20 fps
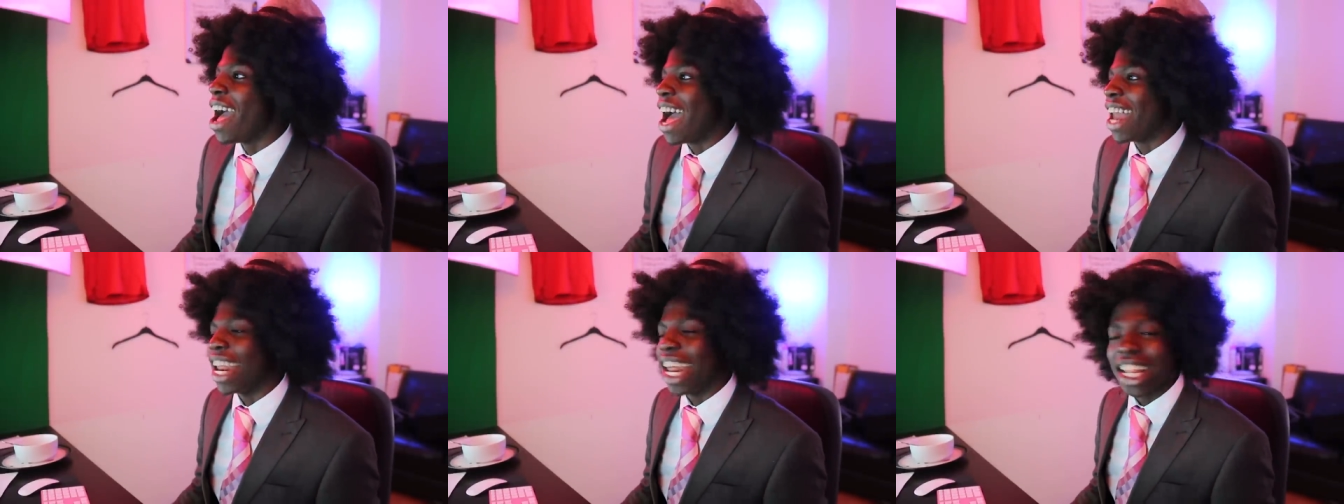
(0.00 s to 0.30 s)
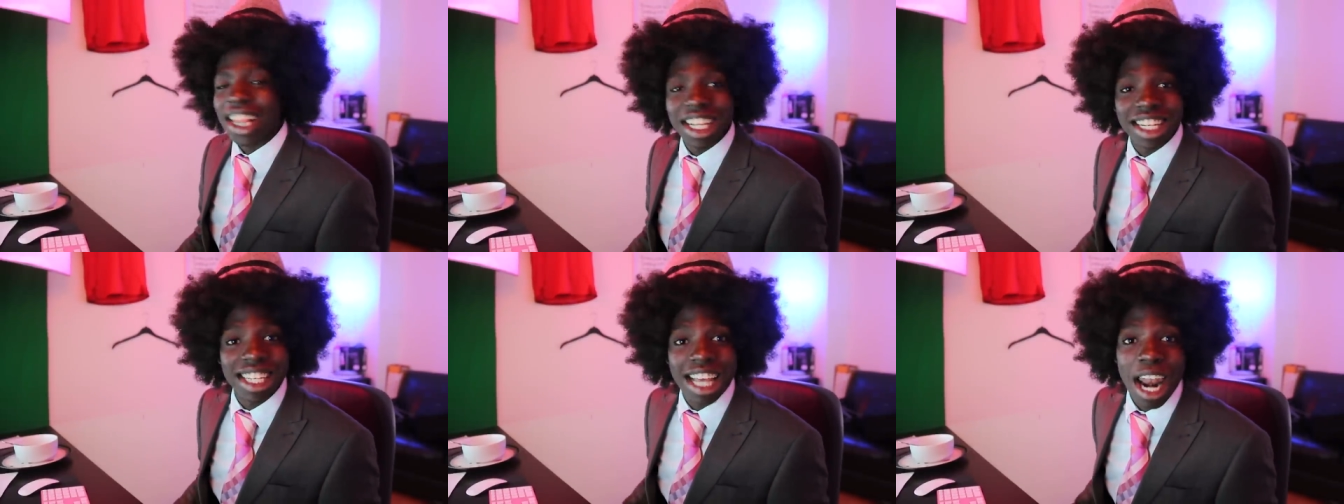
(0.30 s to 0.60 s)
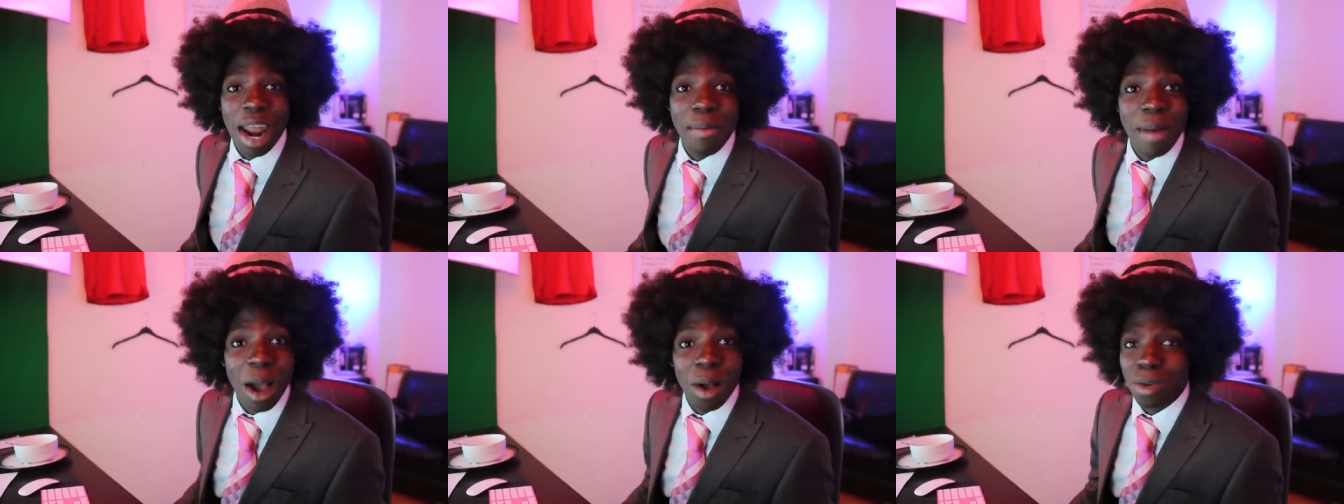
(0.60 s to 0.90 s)
And then the
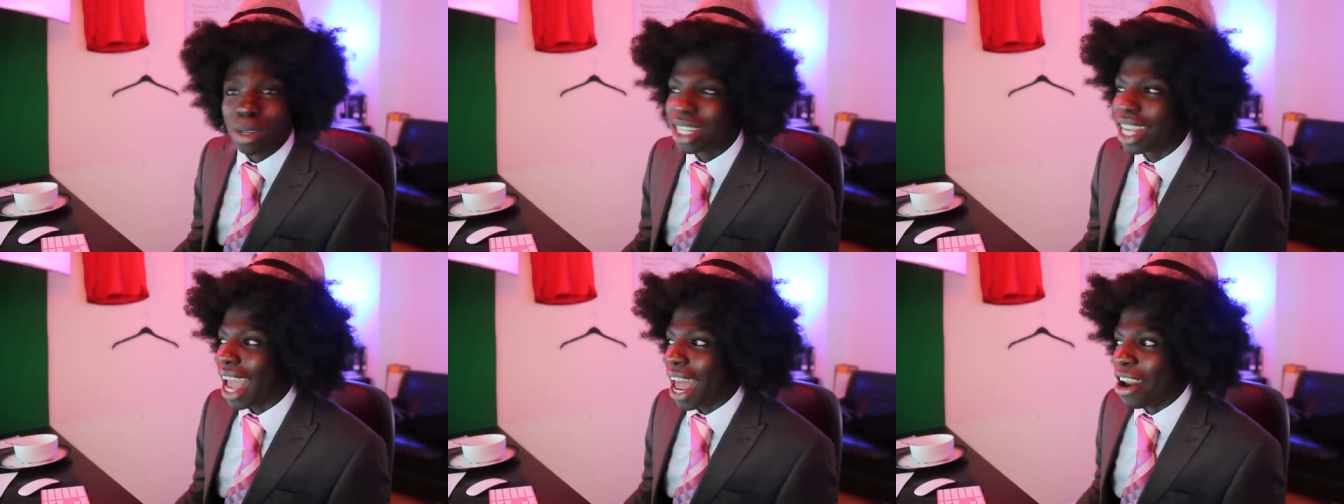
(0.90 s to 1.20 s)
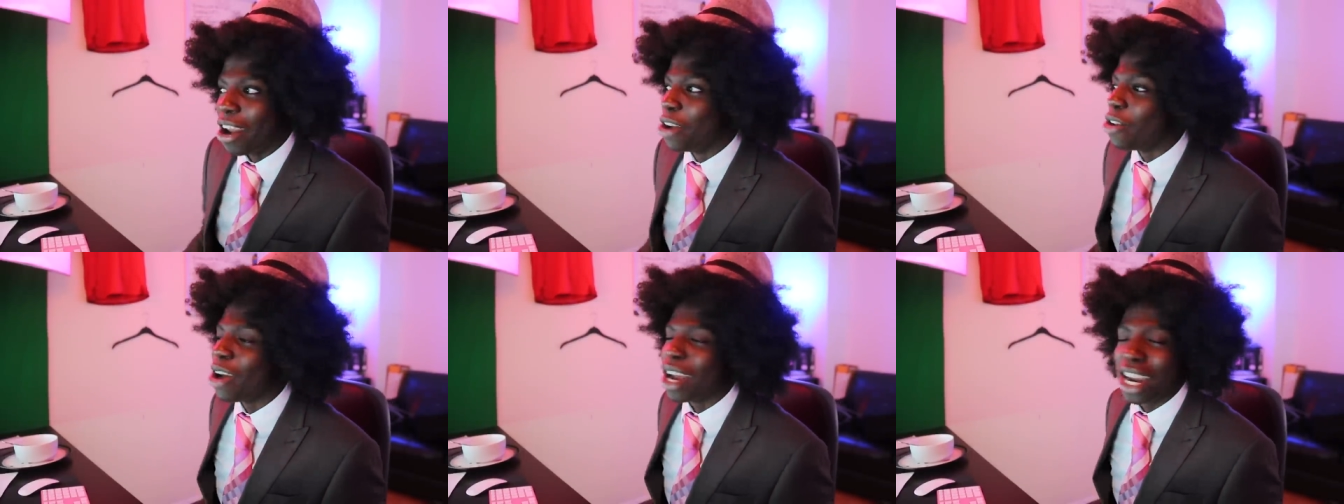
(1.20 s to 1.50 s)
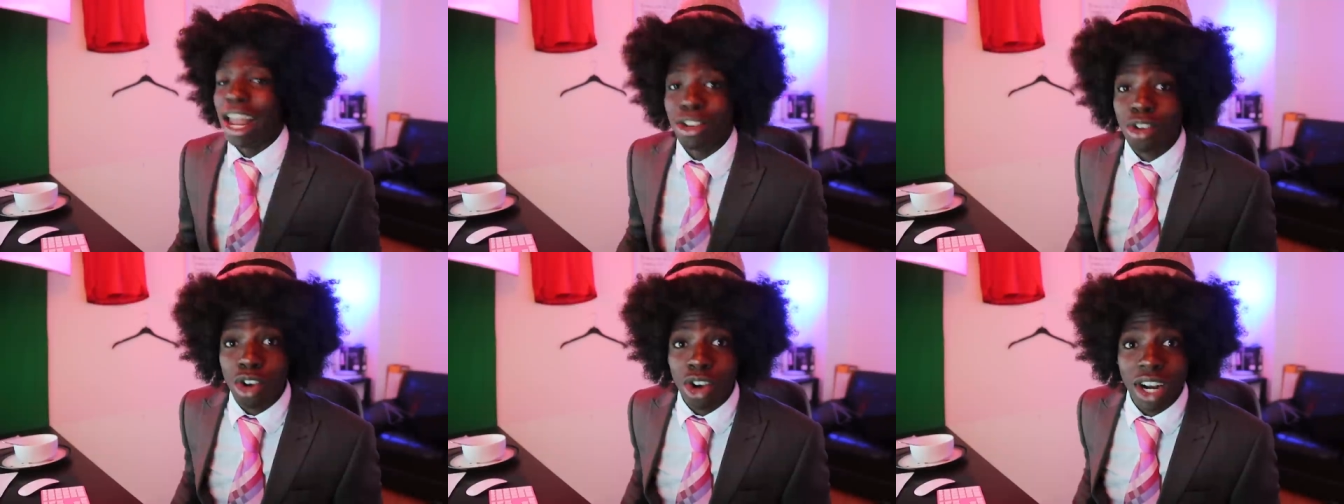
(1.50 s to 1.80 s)
centre back was getting
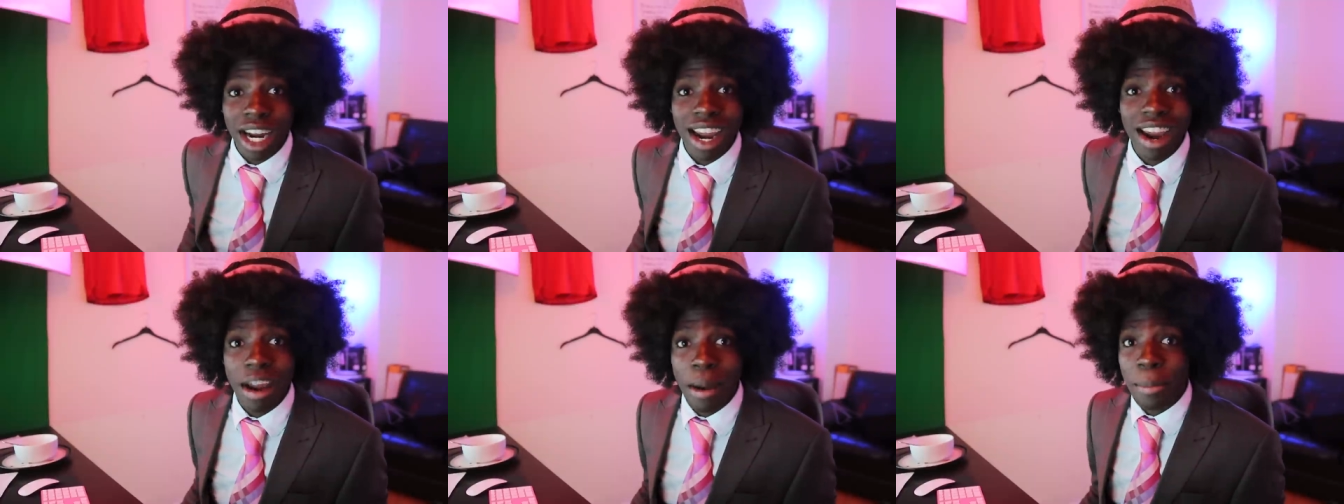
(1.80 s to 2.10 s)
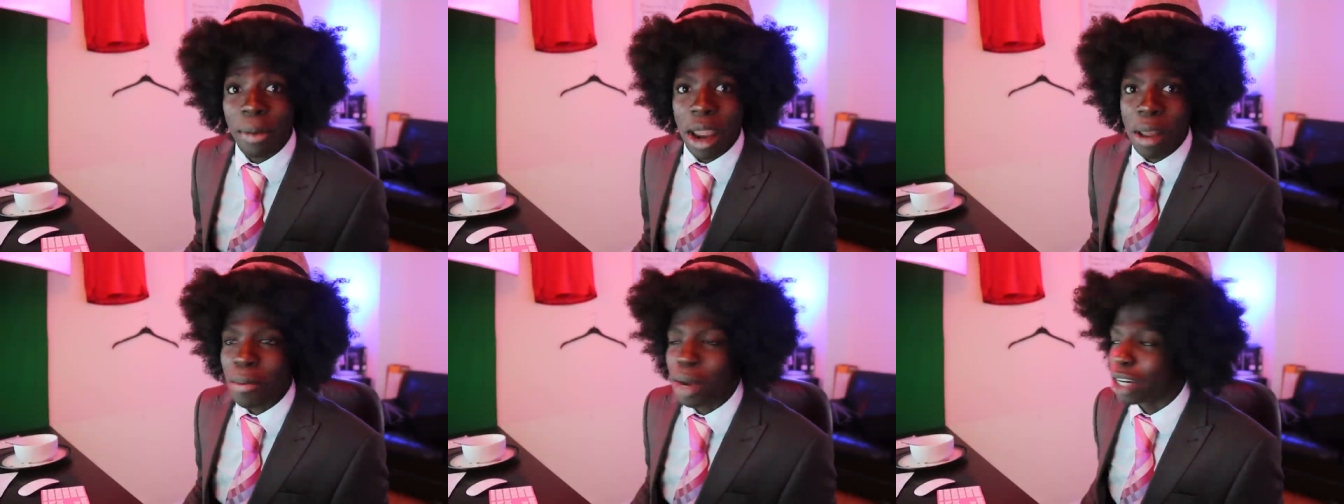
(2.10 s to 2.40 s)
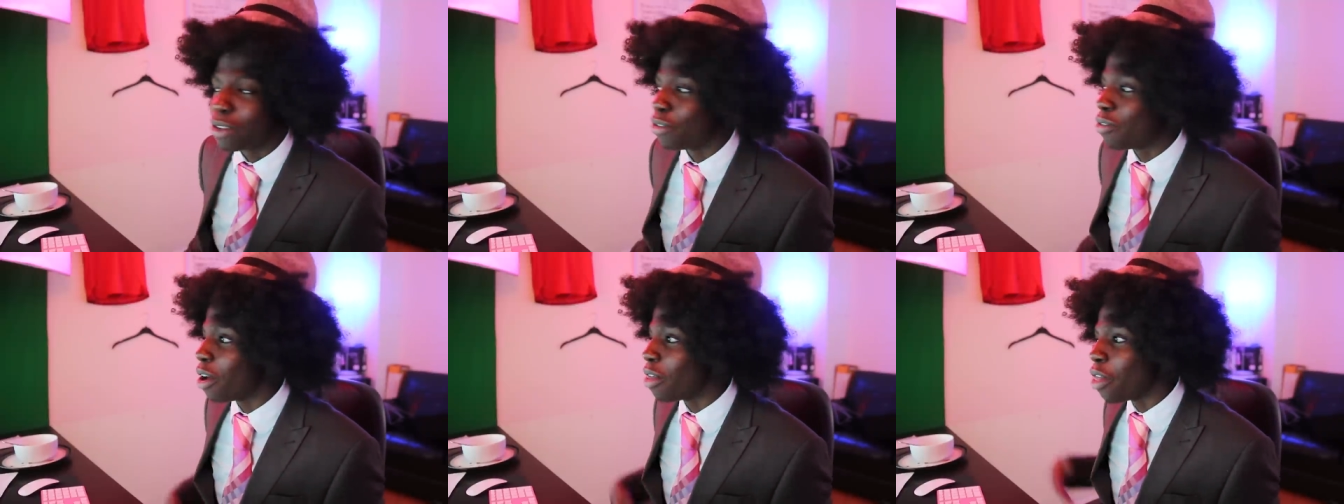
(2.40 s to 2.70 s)
annoyed. And you're going to hear it pretty
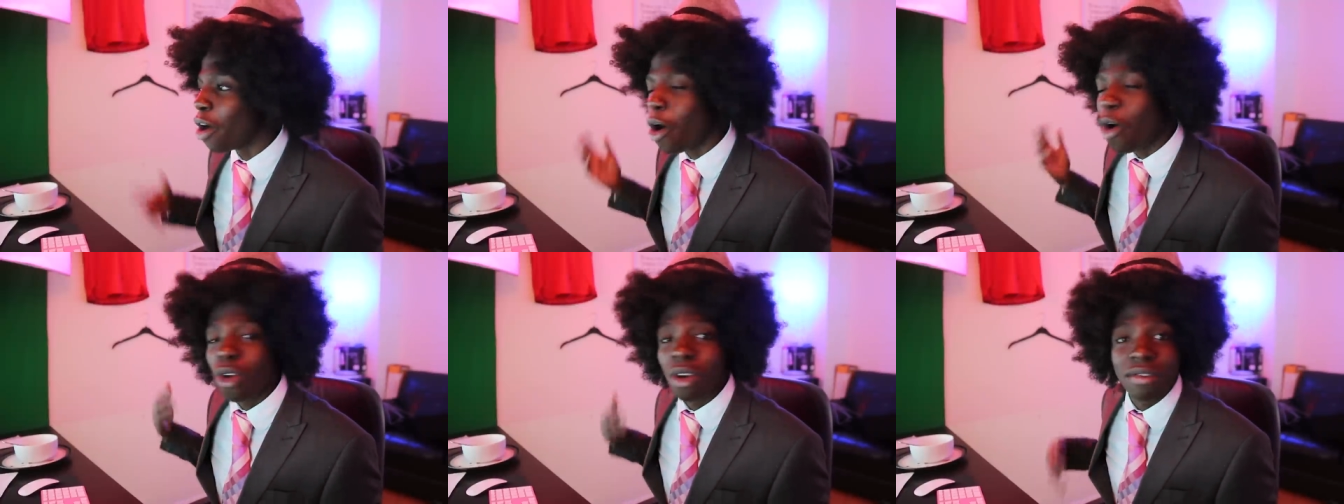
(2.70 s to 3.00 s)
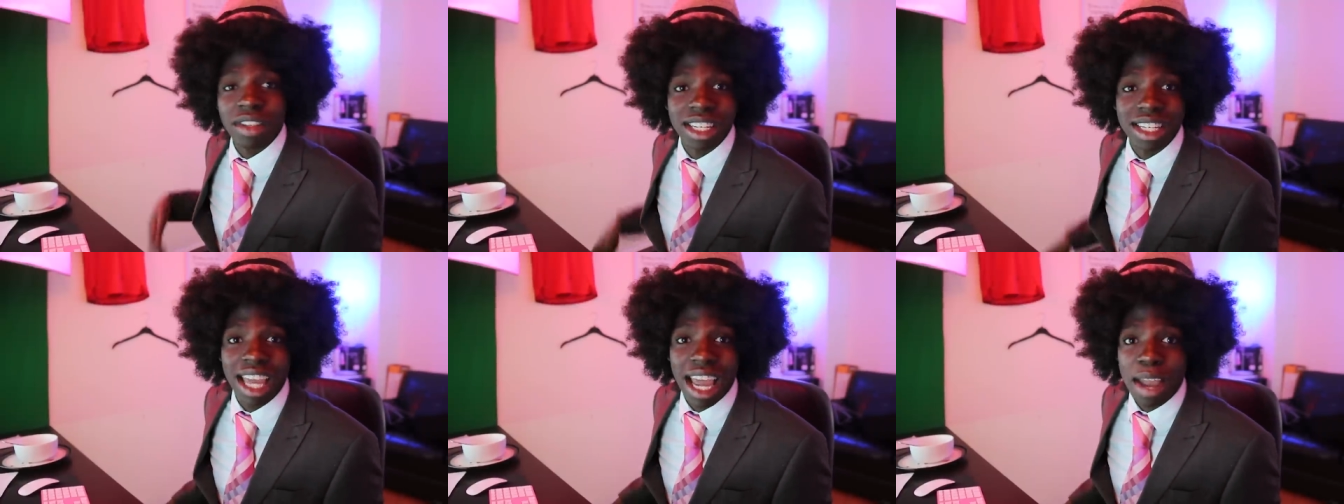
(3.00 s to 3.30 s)
much throughout the whole of this